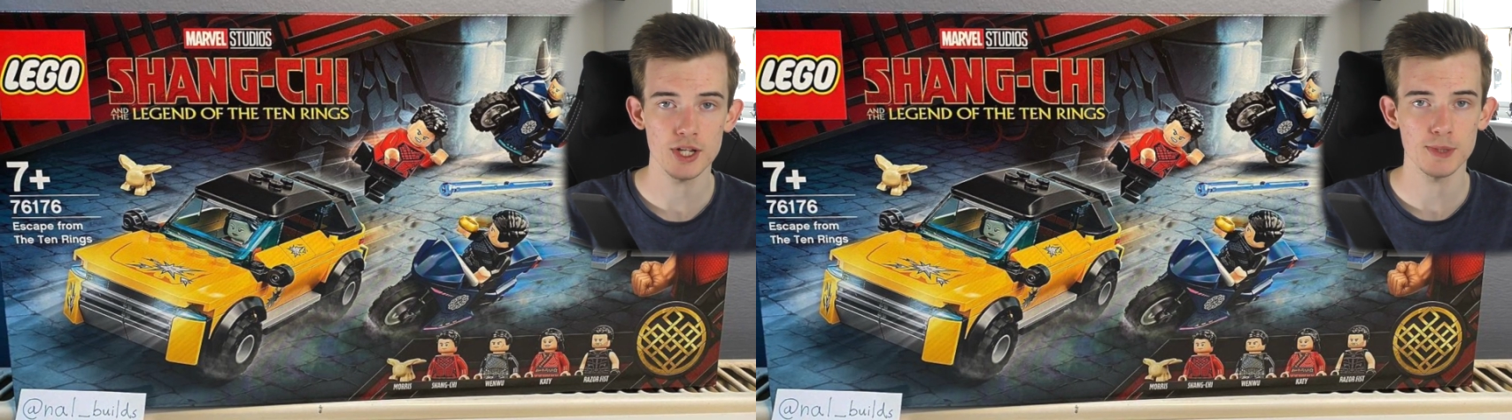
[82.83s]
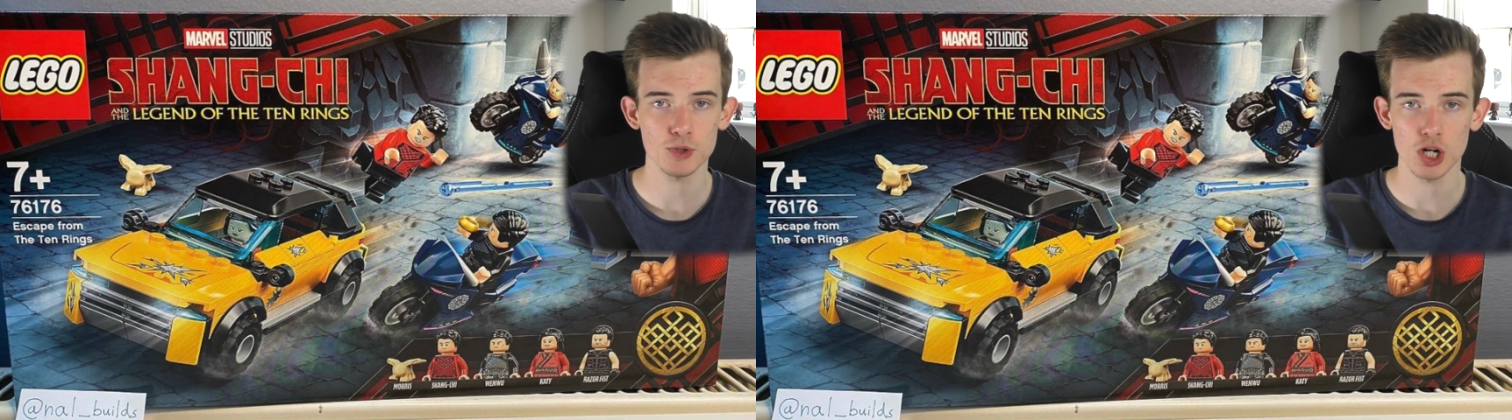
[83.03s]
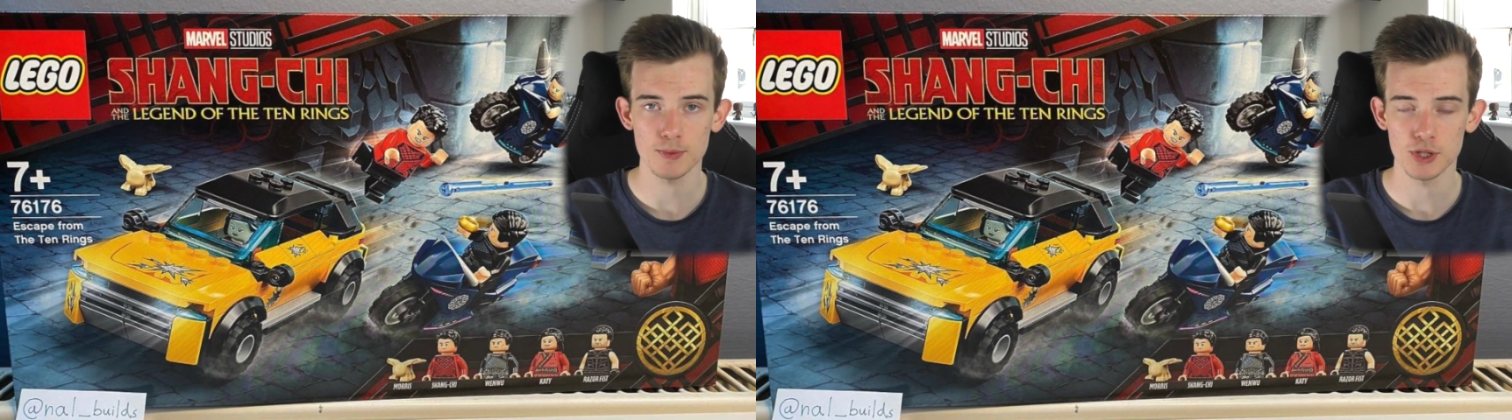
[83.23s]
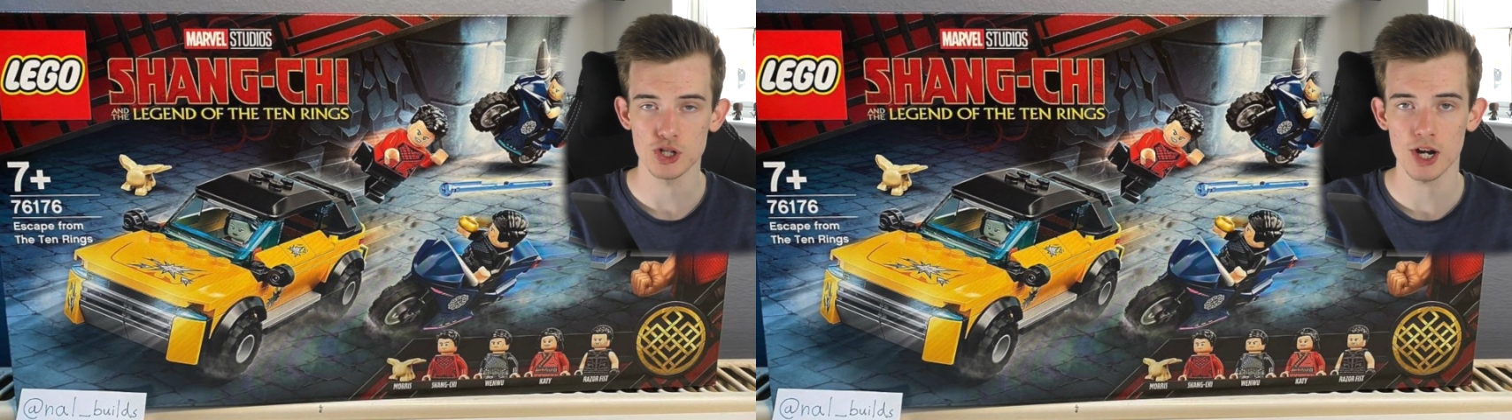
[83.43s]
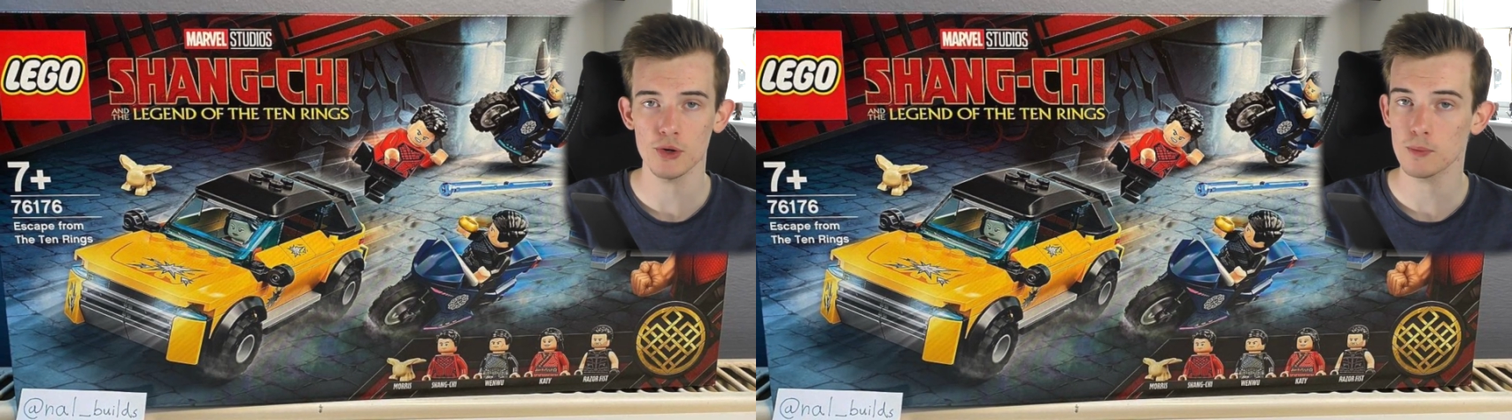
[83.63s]
subscribed to the
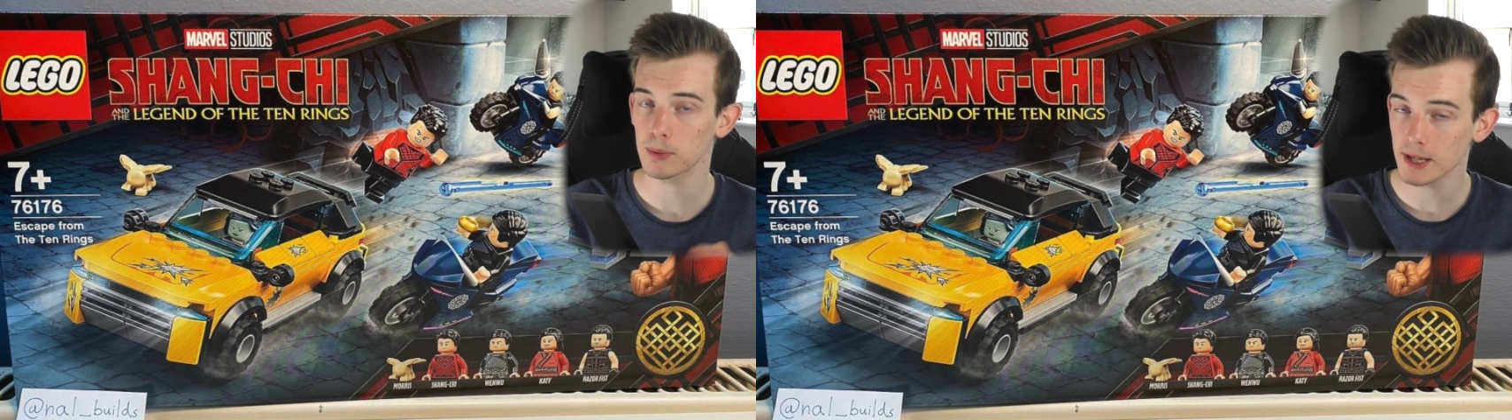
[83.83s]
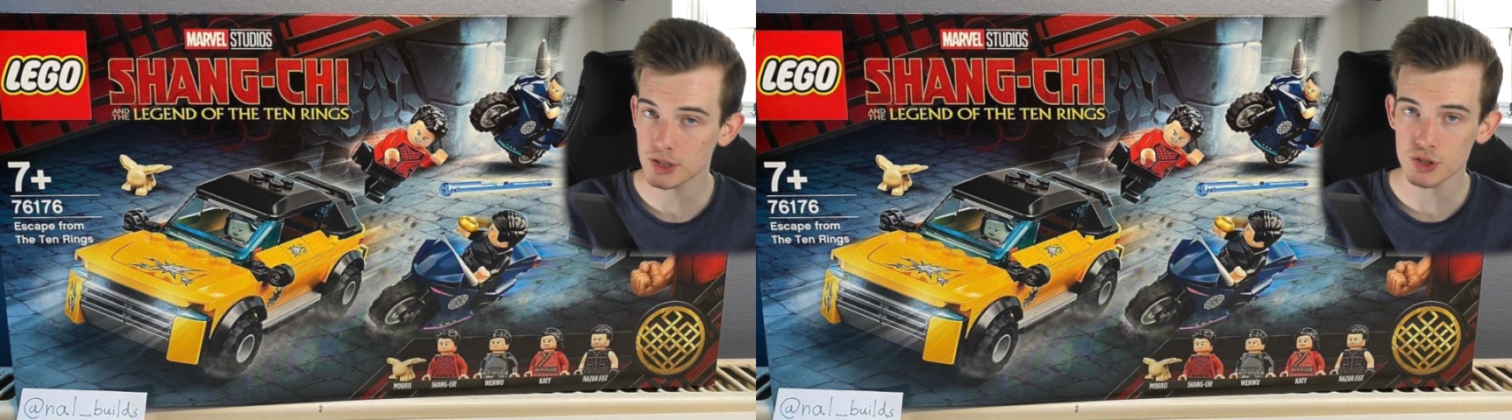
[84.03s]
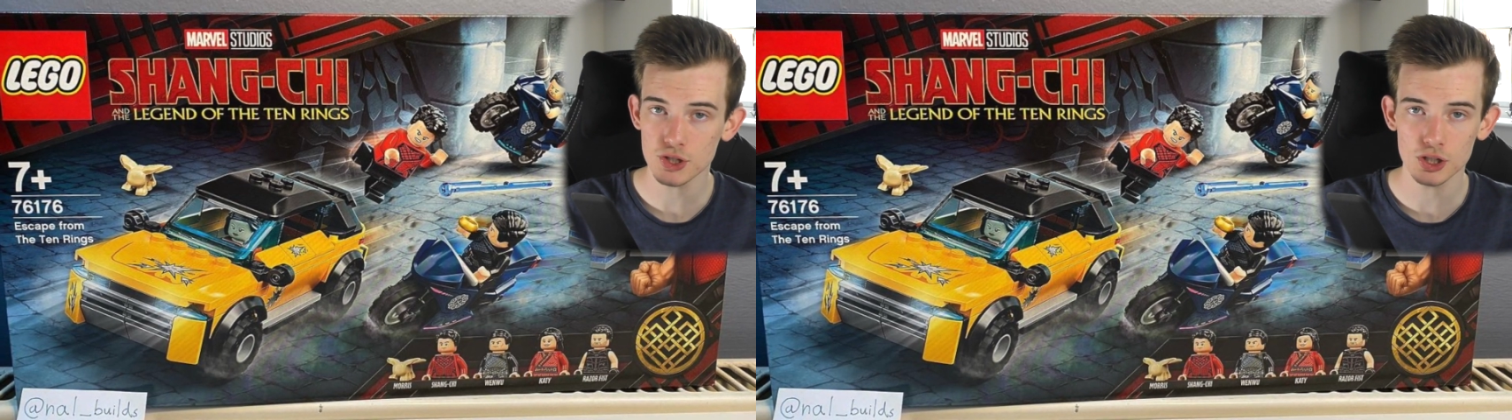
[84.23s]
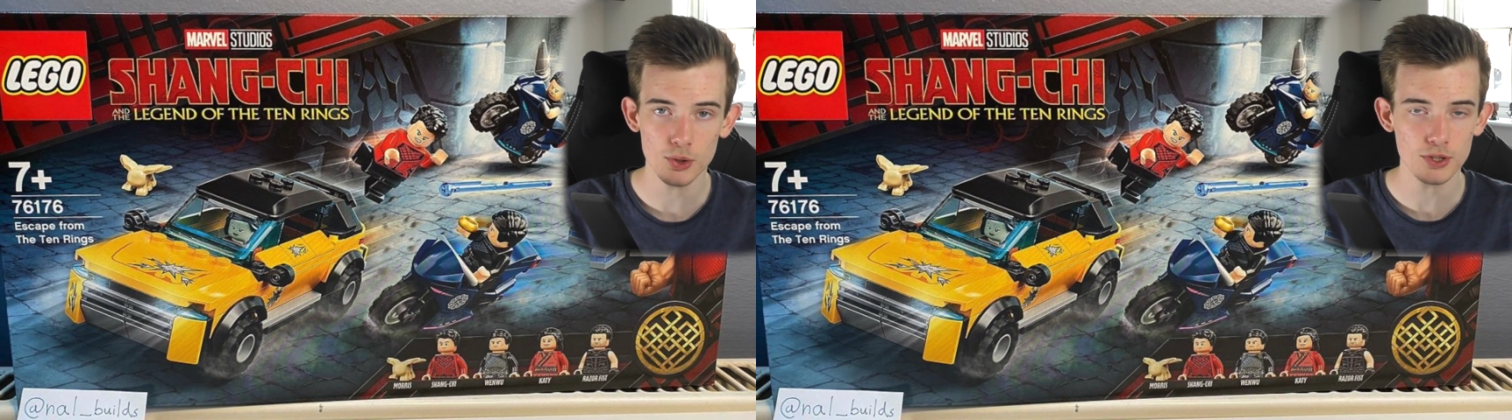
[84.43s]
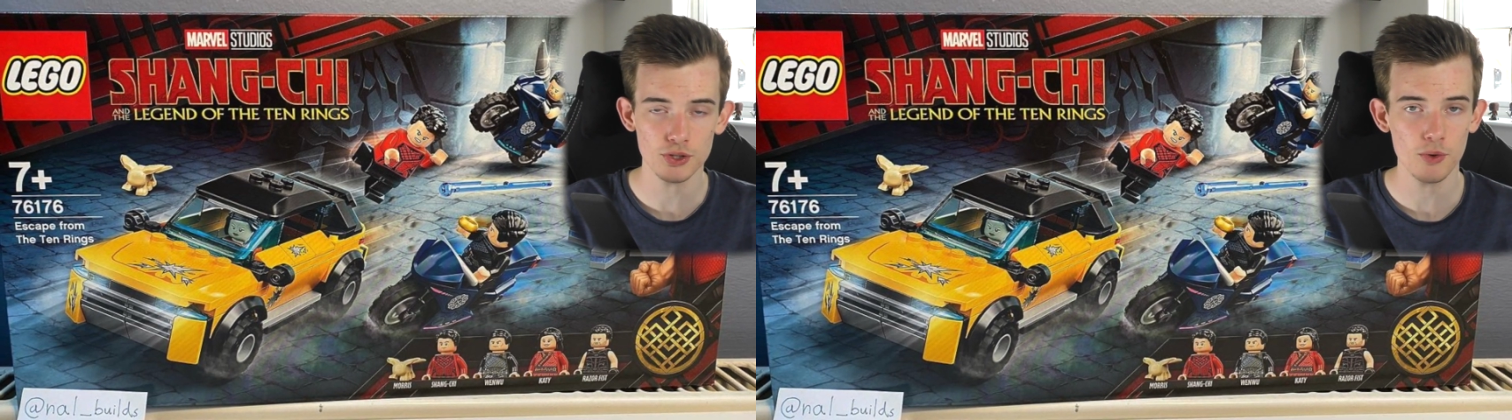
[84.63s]
channel, please consider
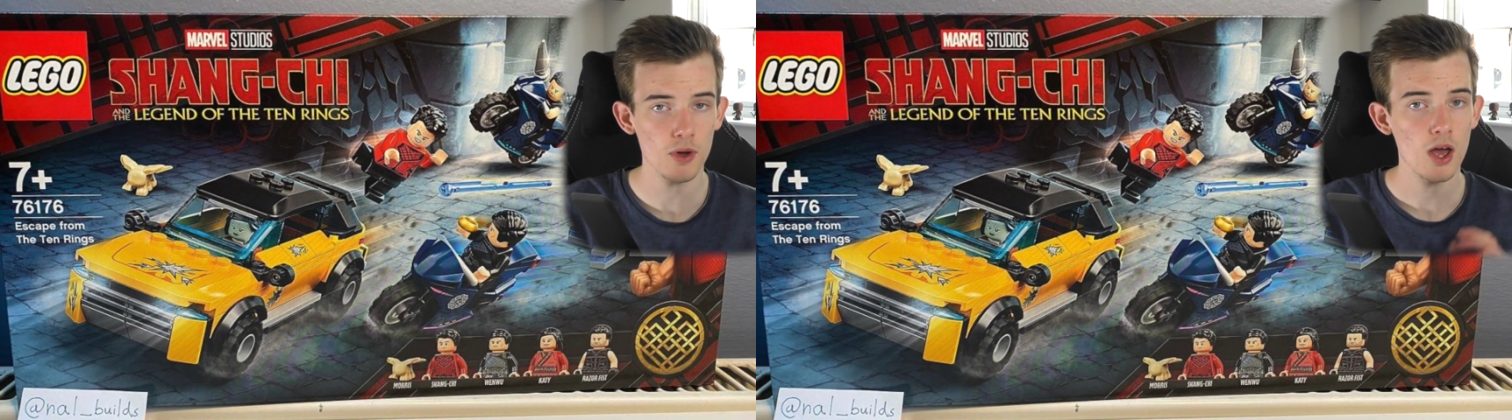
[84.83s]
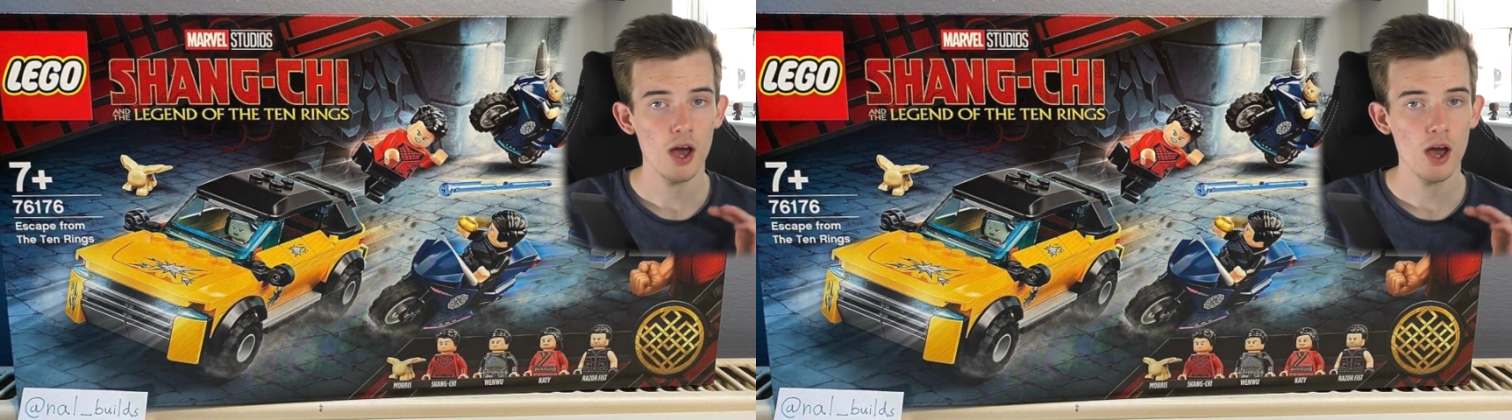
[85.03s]
doing so.